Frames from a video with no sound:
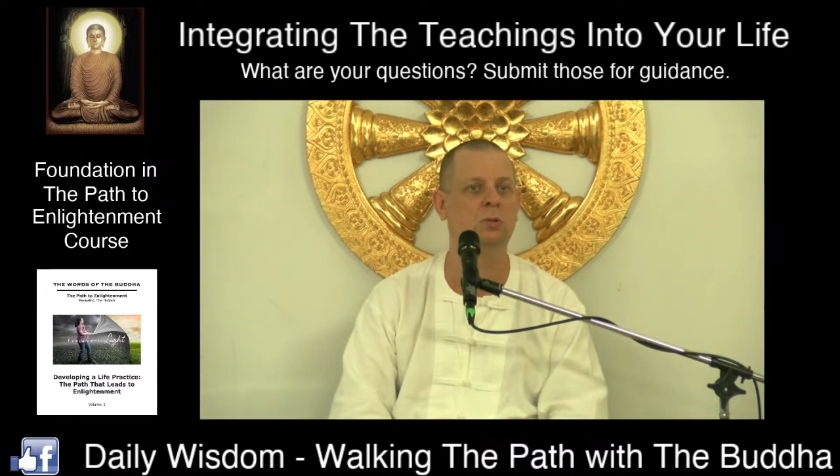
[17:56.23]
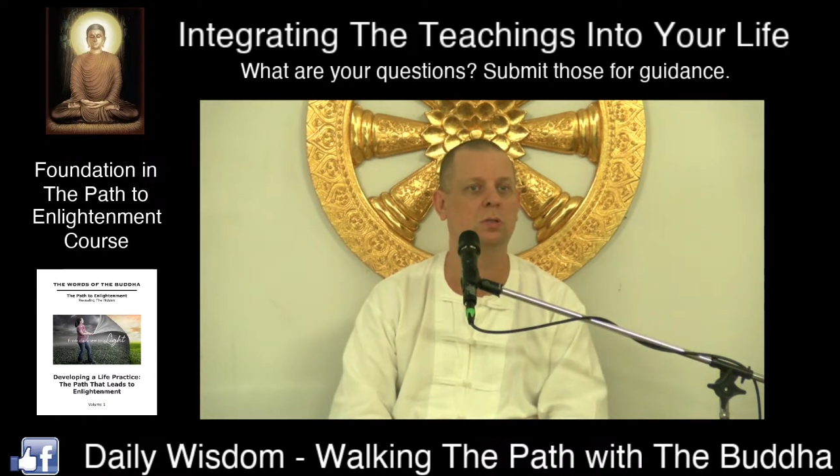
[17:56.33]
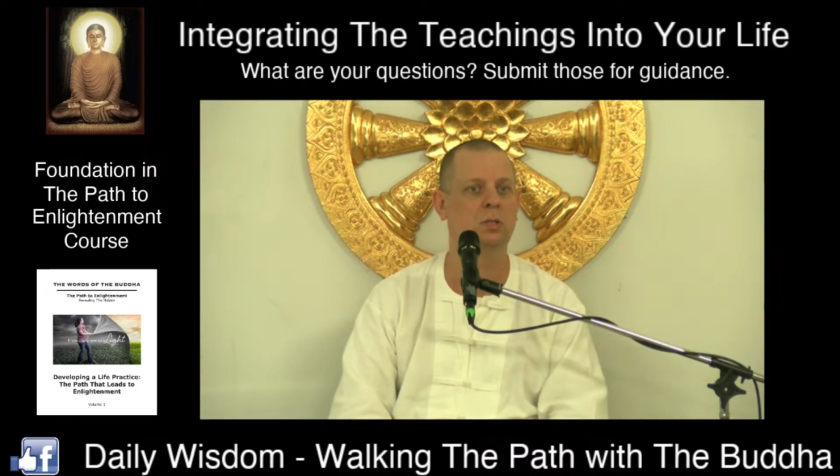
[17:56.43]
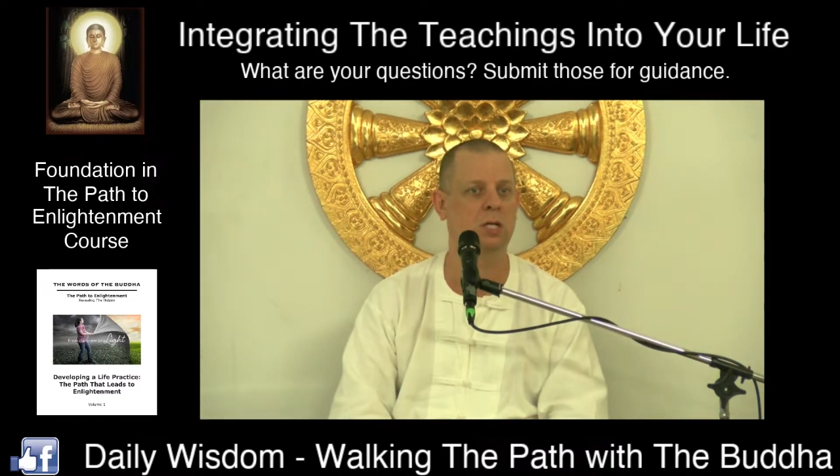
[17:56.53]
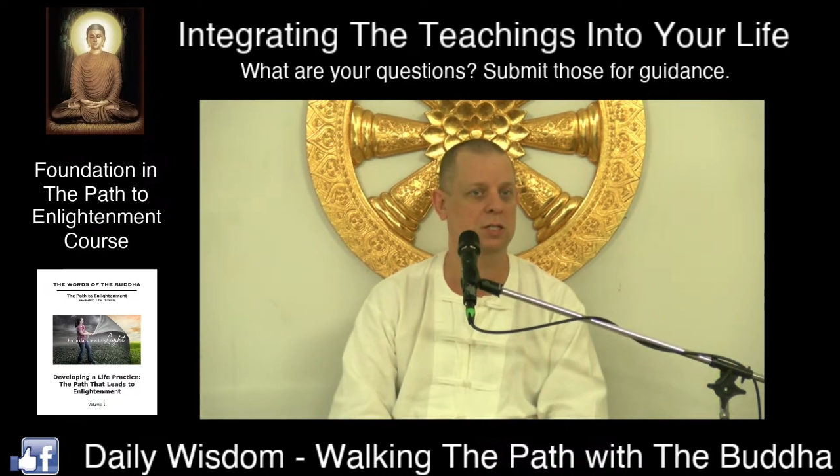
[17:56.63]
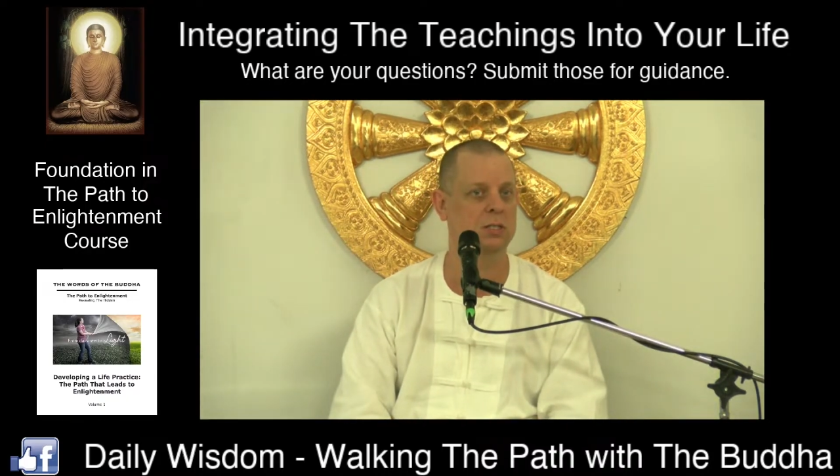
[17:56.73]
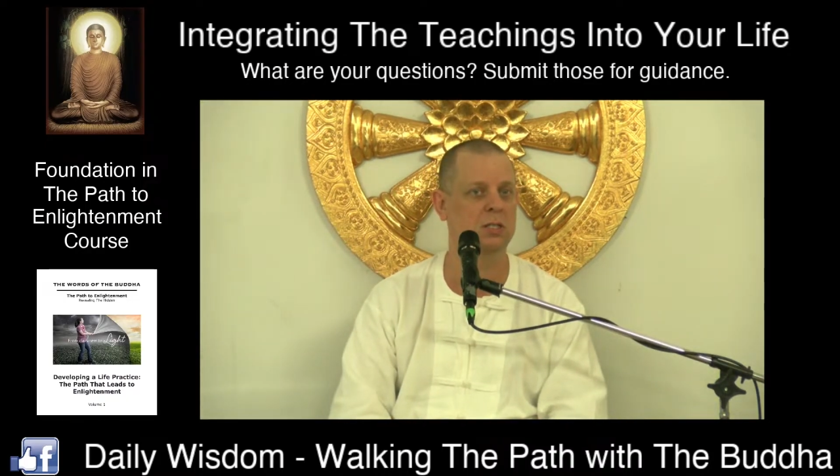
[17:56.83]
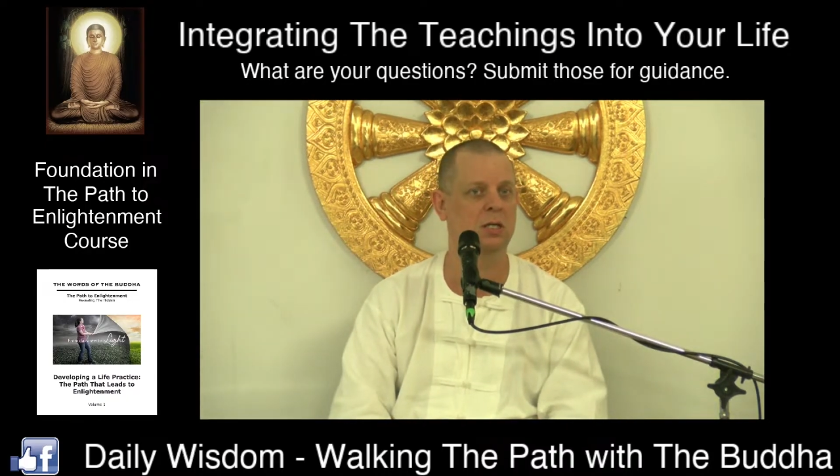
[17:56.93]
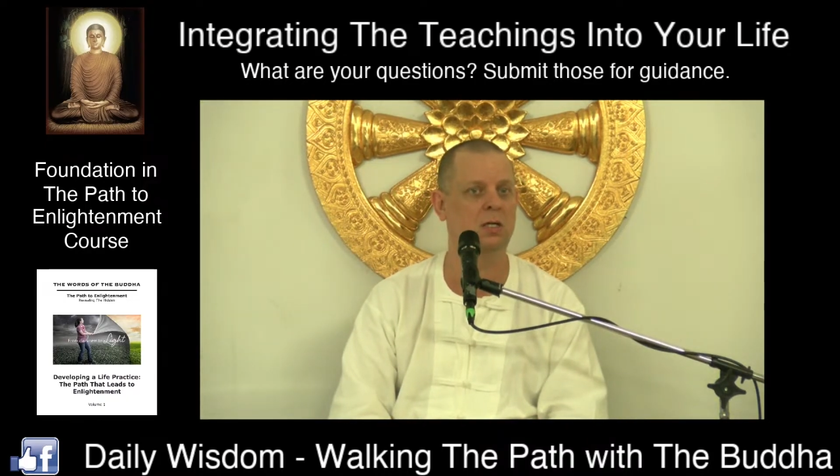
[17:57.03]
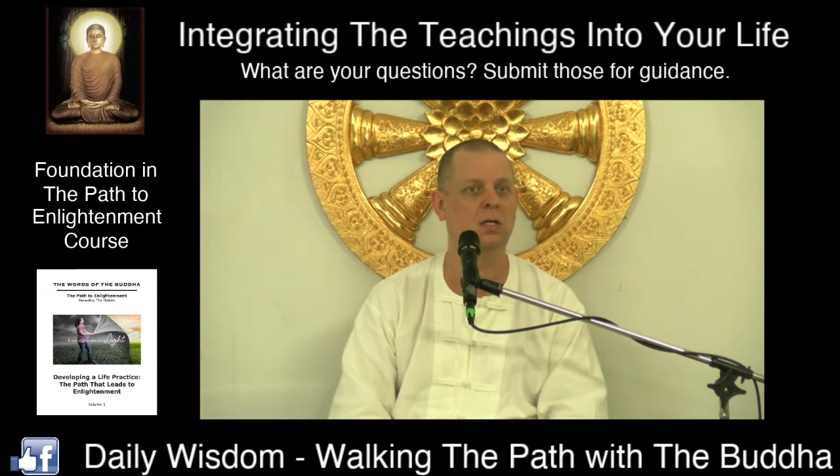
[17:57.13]

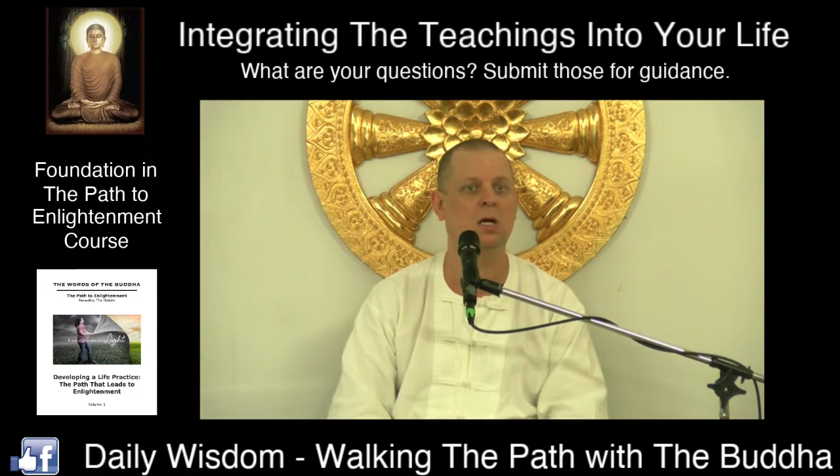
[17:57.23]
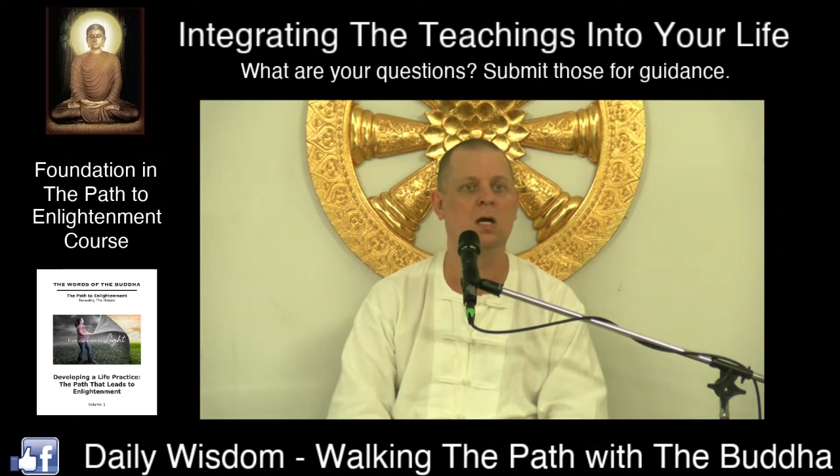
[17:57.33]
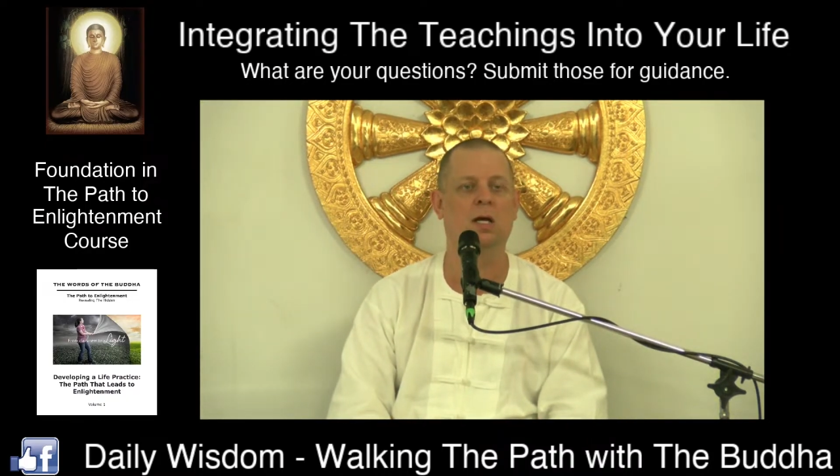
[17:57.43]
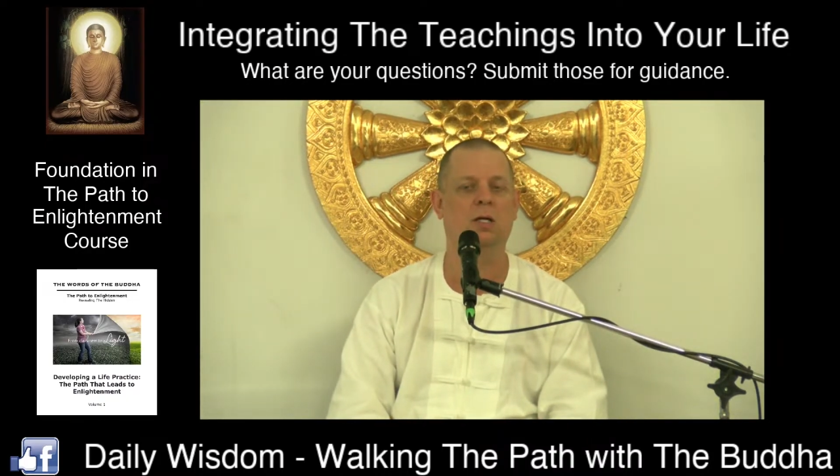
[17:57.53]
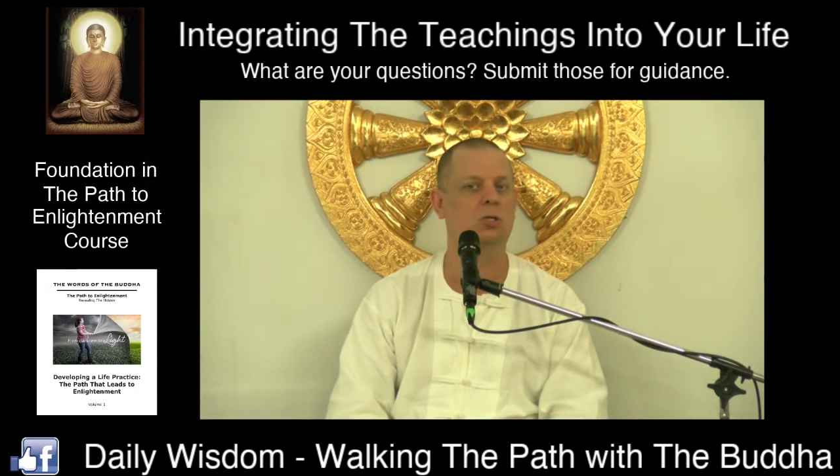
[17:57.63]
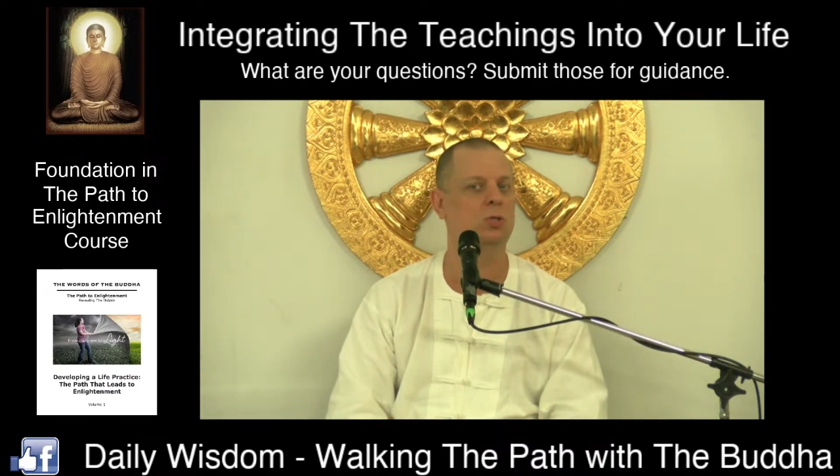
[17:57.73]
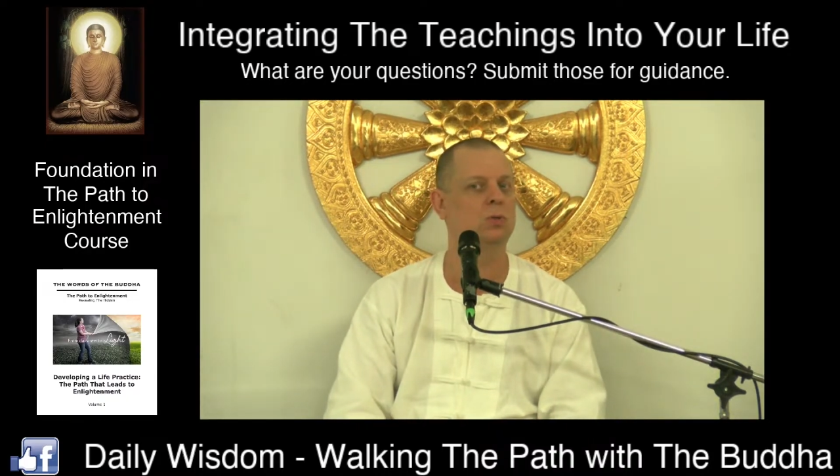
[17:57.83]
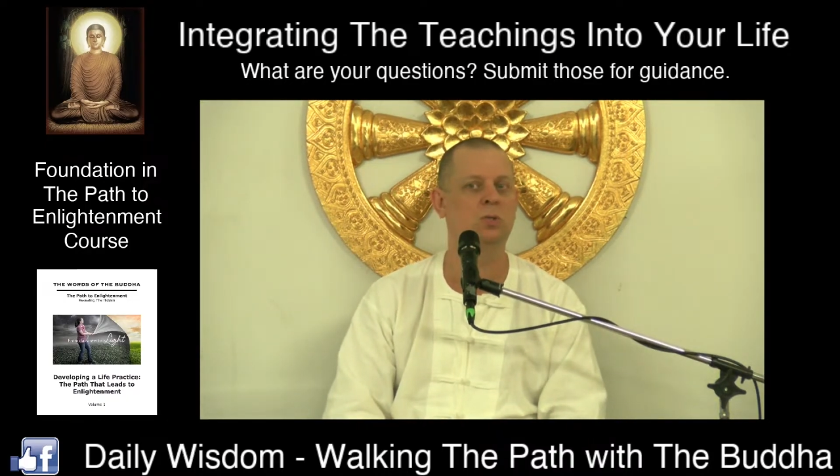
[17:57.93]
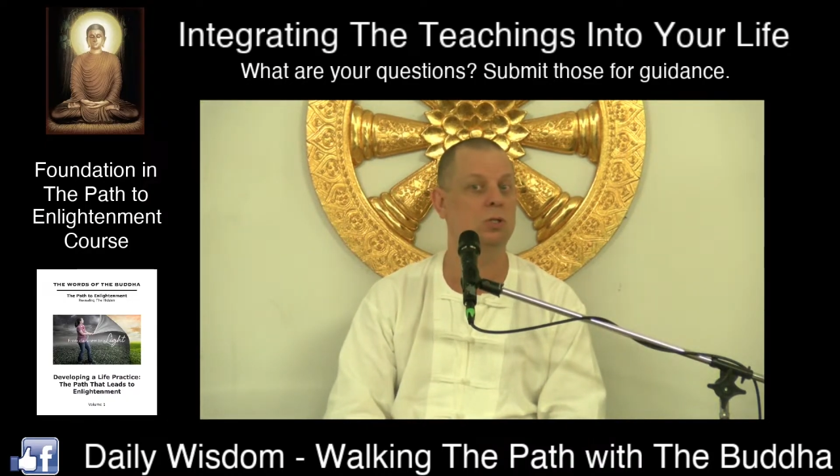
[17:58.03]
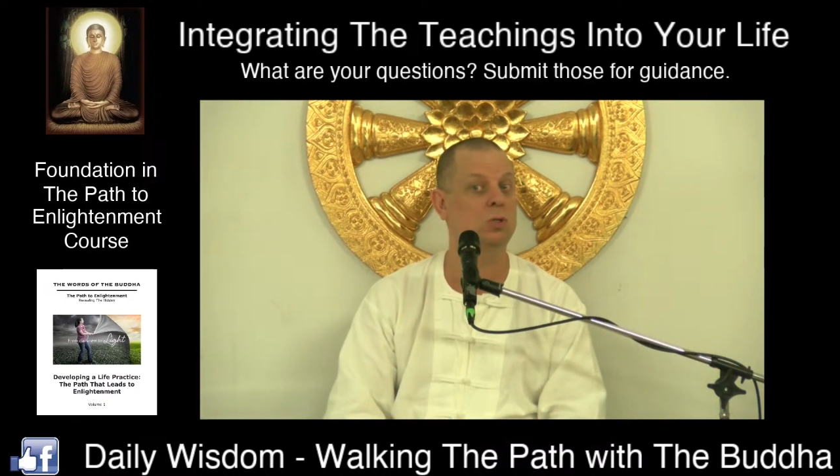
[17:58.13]
consider and
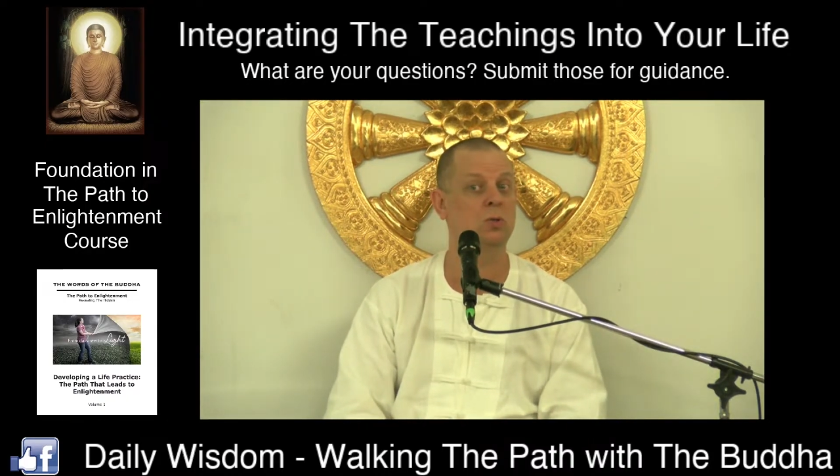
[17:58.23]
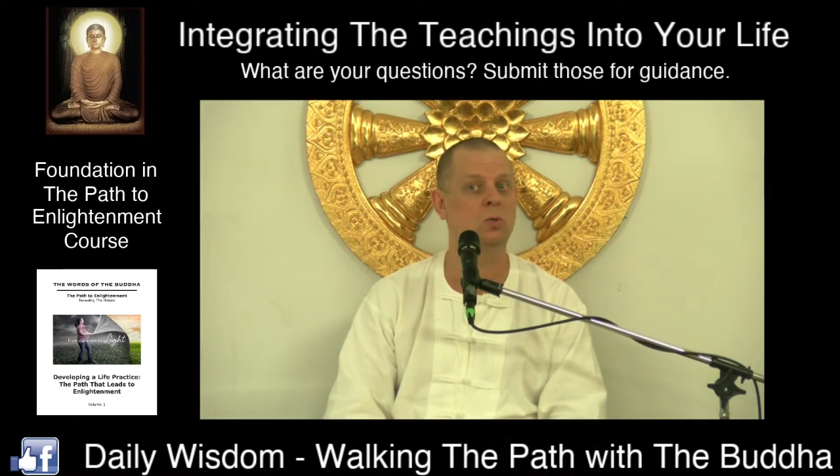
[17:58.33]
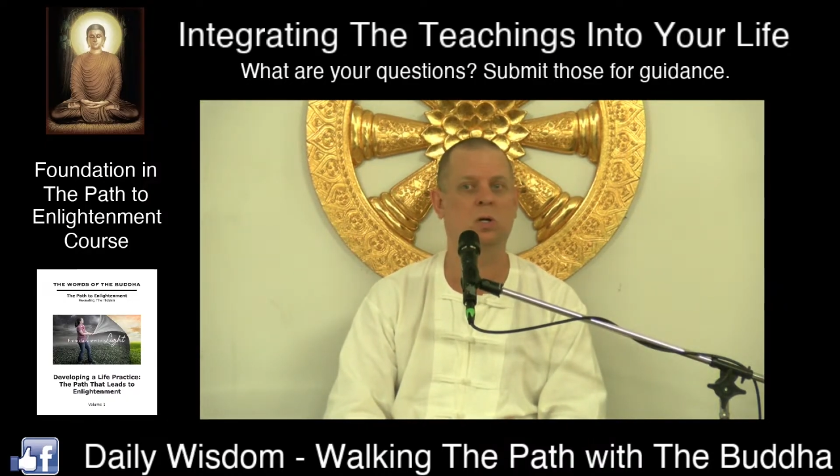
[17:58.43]
choose to do